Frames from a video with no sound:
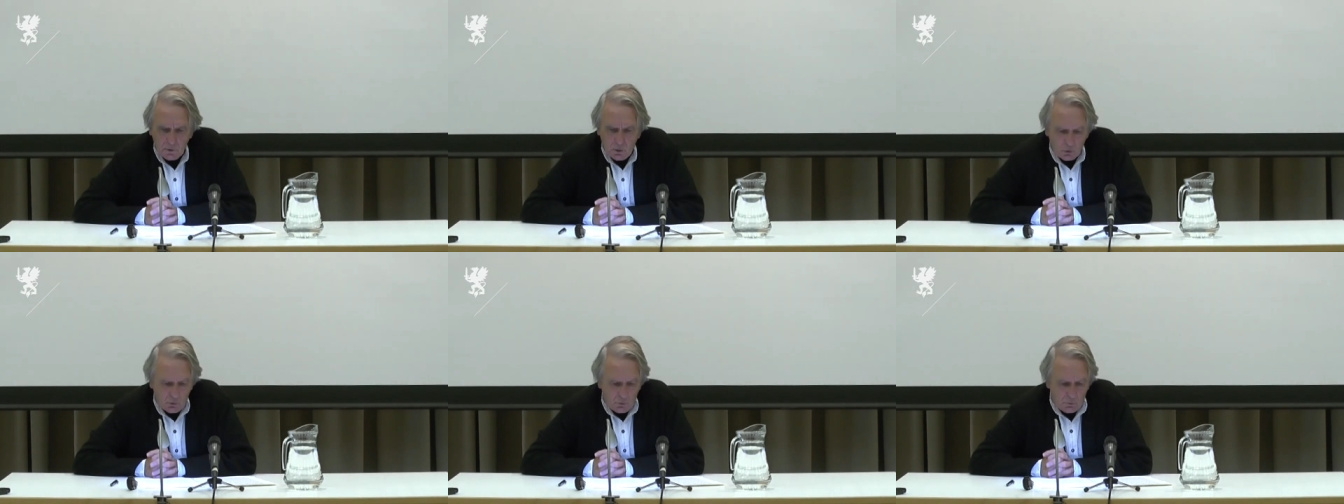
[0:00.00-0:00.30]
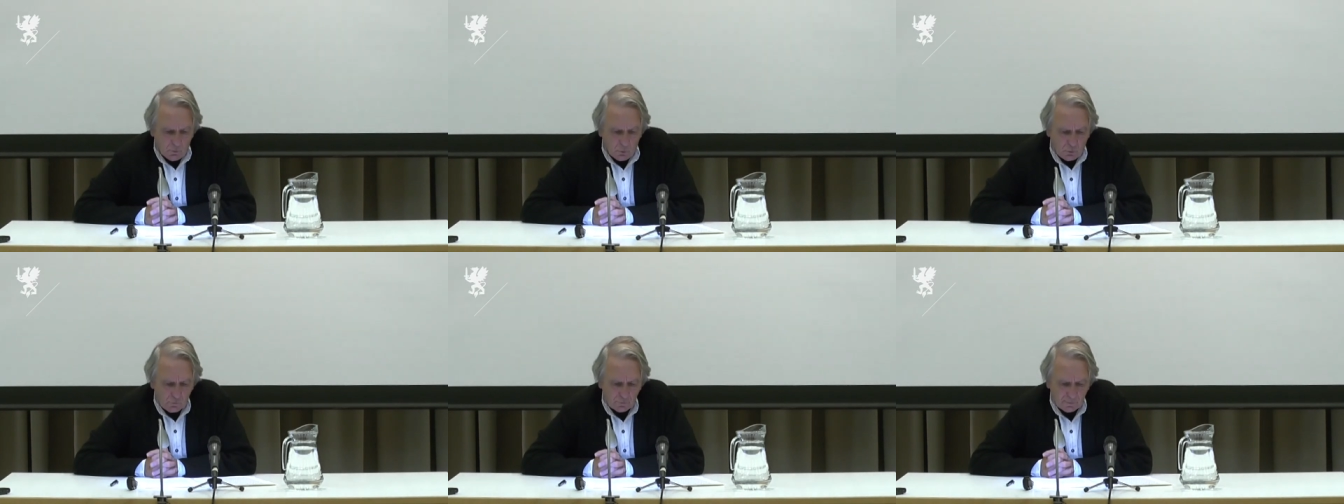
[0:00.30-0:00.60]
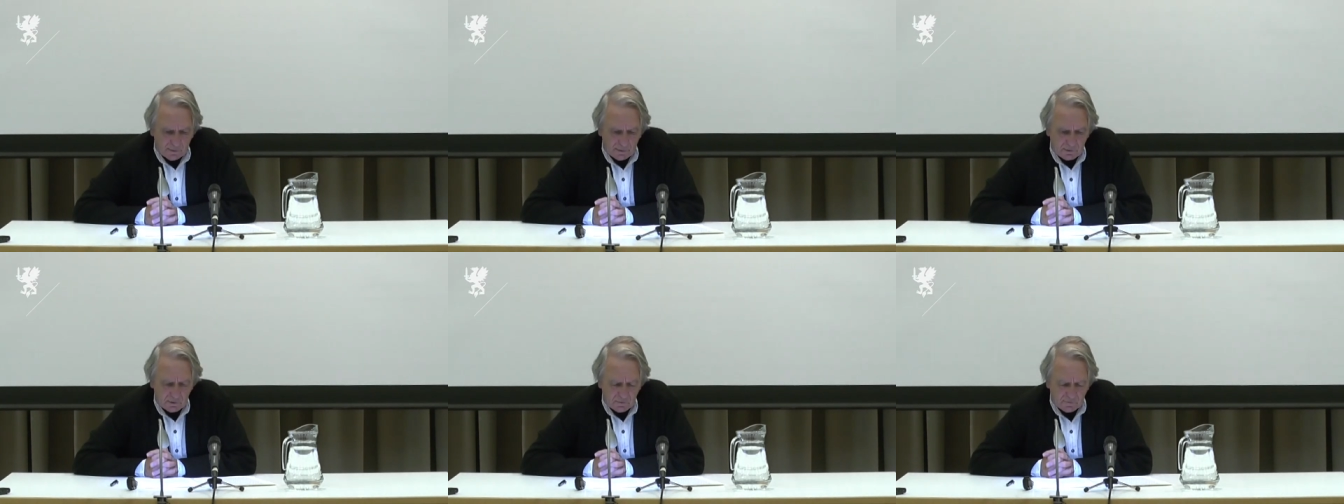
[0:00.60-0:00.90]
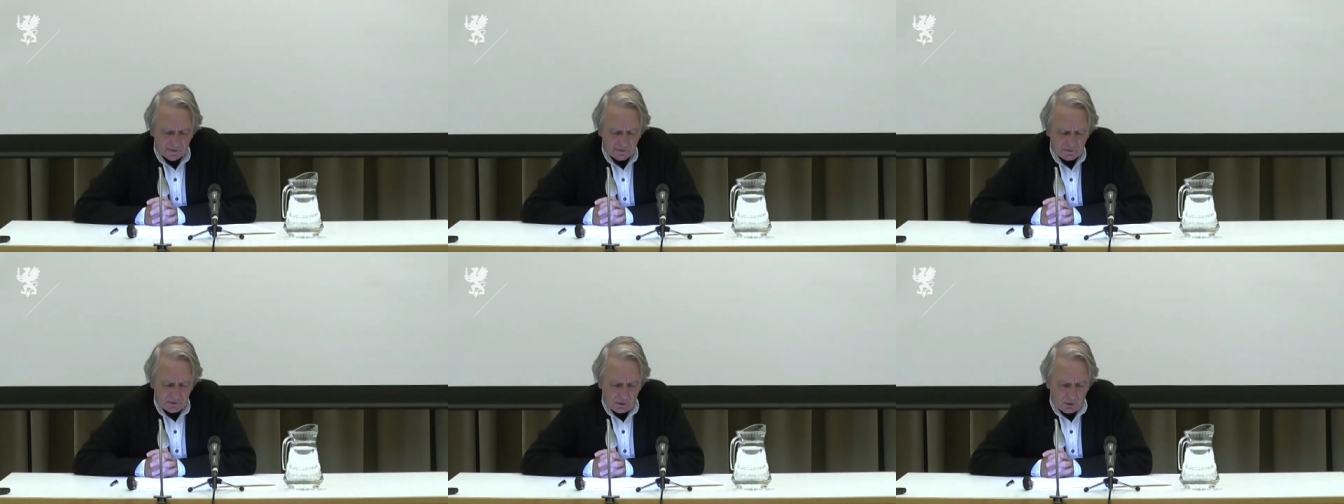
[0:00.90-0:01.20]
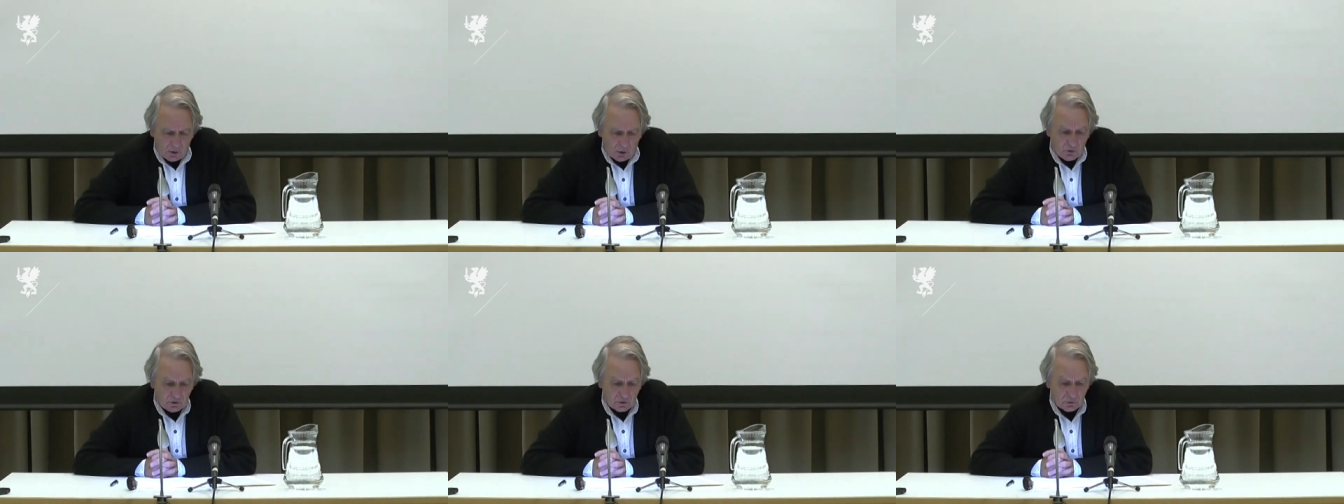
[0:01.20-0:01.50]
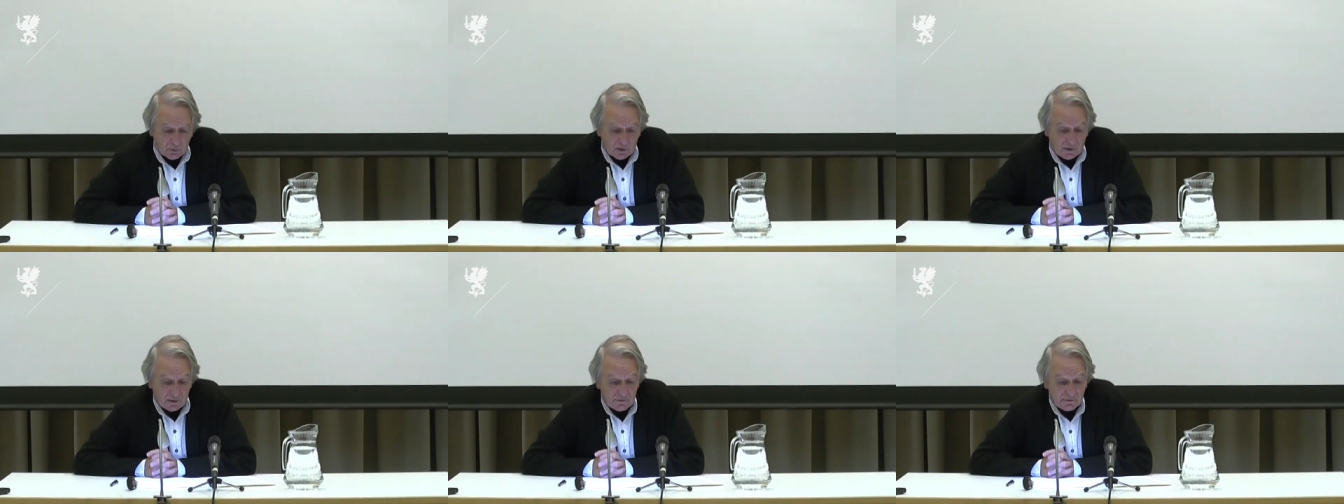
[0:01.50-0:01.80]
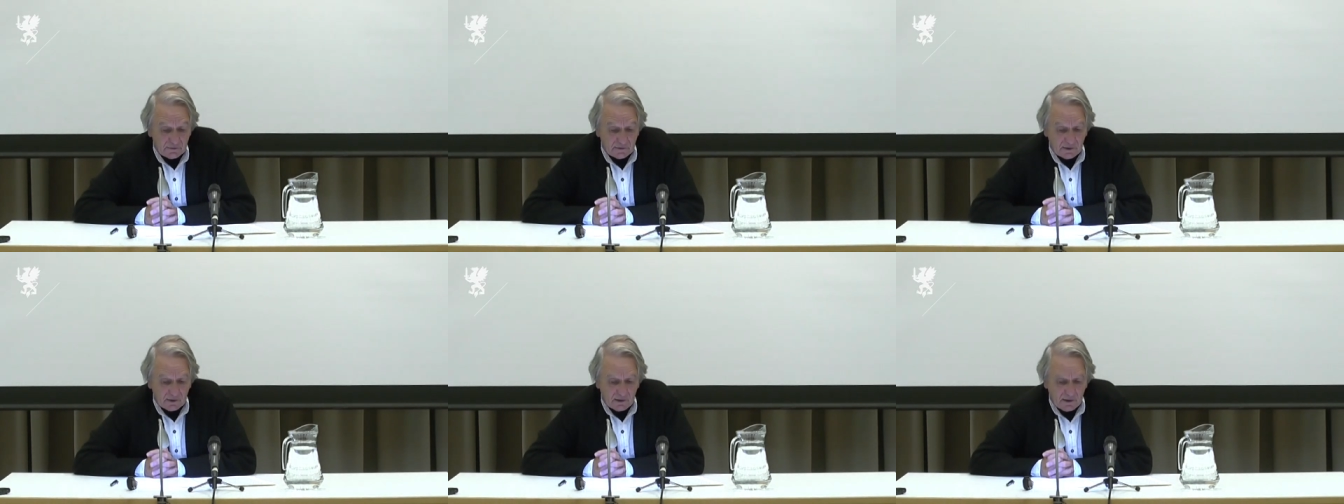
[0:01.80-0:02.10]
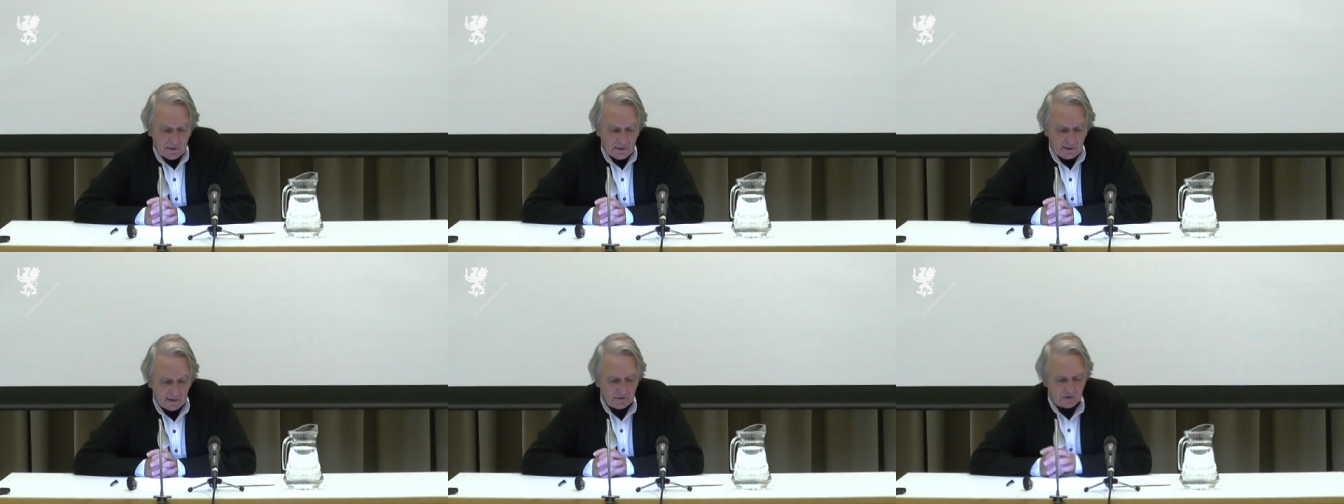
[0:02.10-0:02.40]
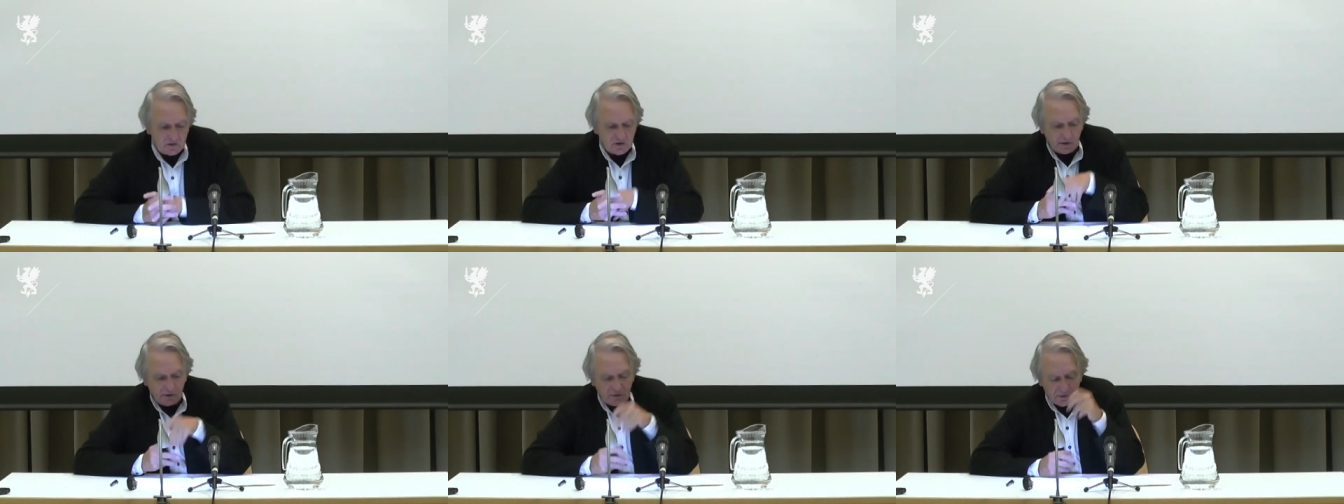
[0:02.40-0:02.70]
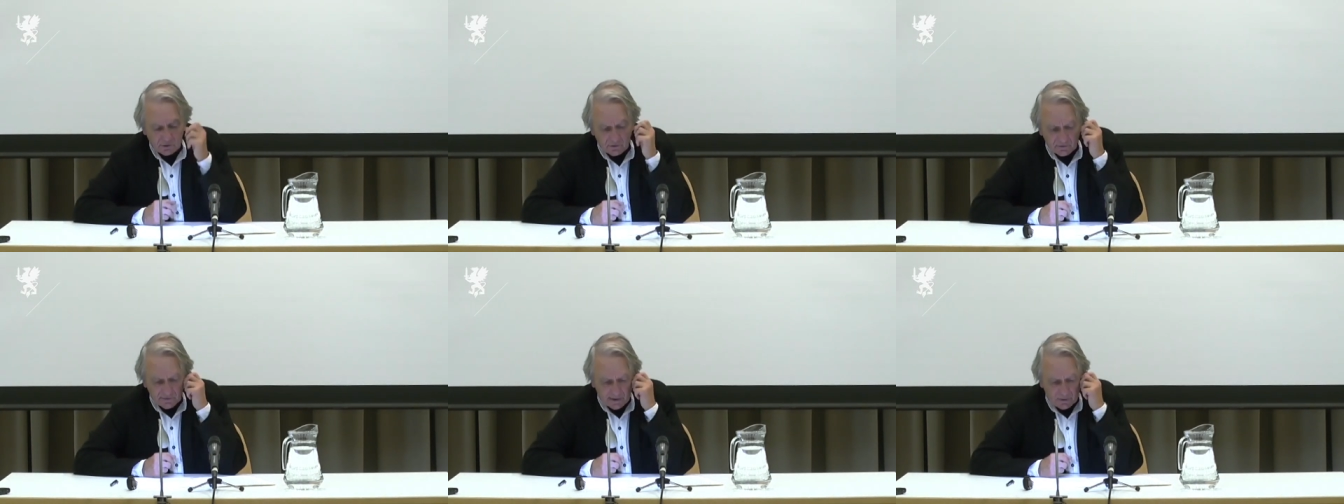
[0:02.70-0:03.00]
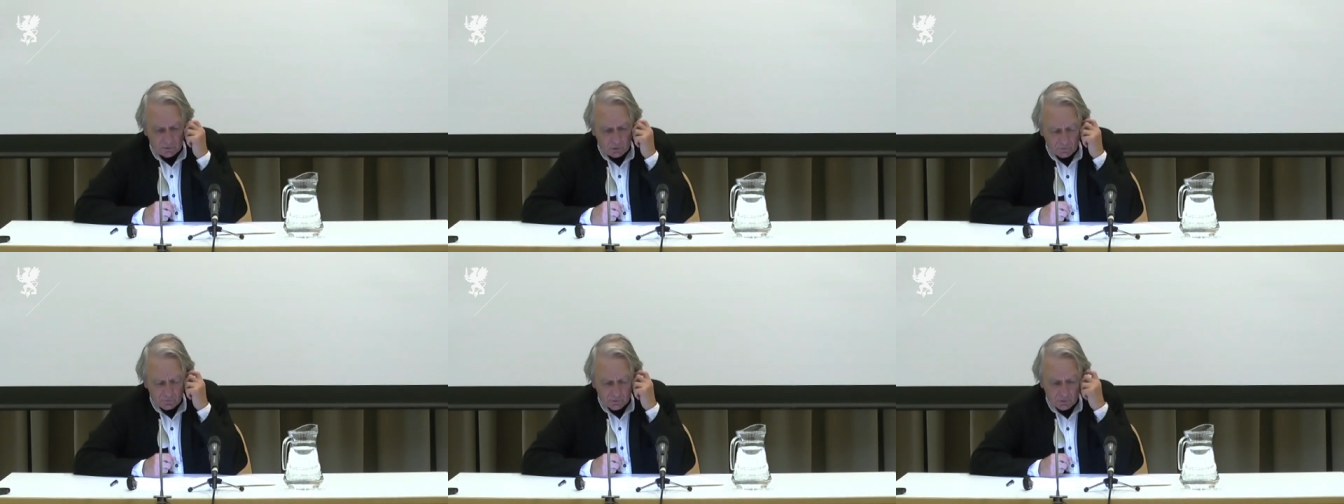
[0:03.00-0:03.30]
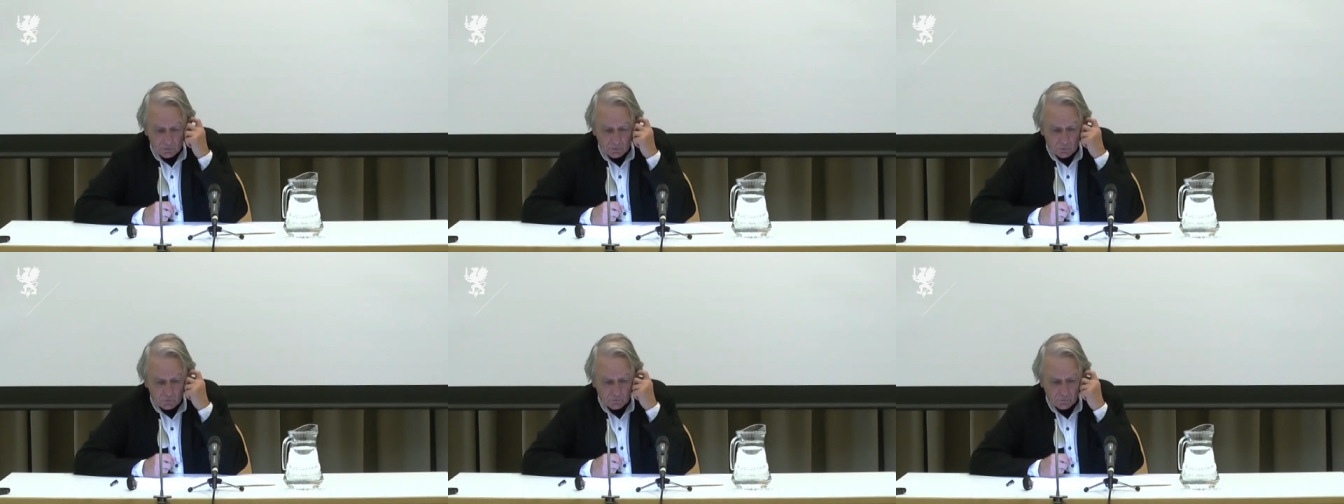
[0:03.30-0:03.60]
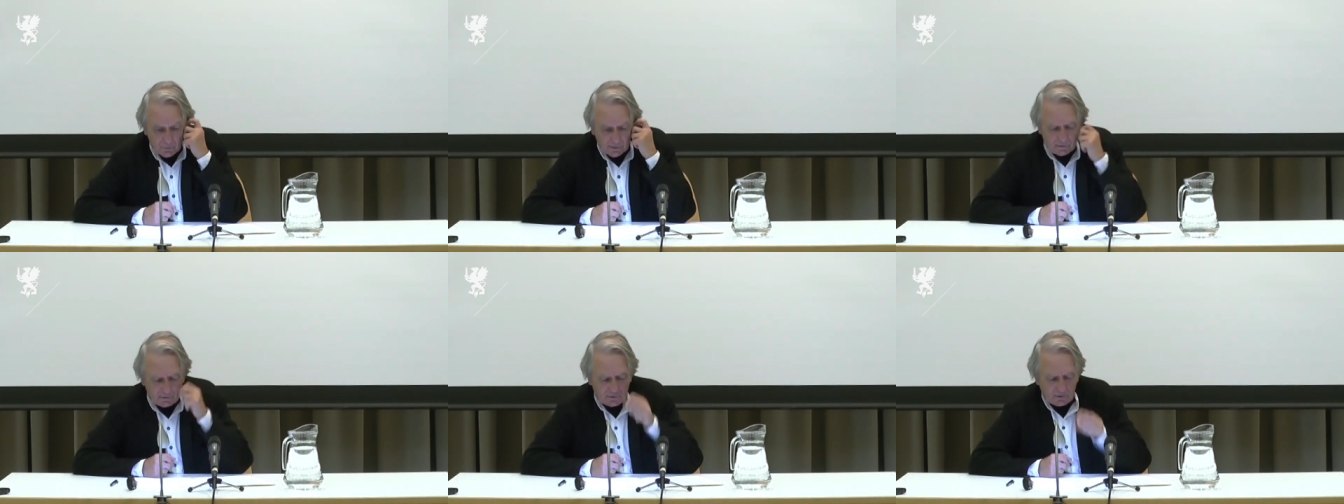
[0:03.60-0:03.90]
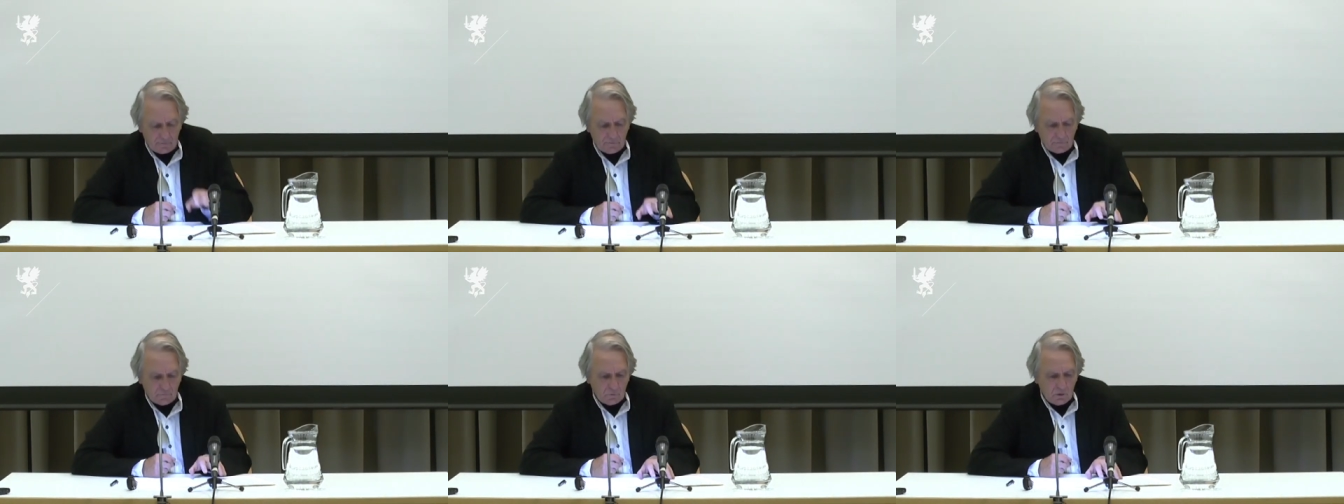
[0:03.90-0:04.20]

a movement that unrelentingly engenders another movement.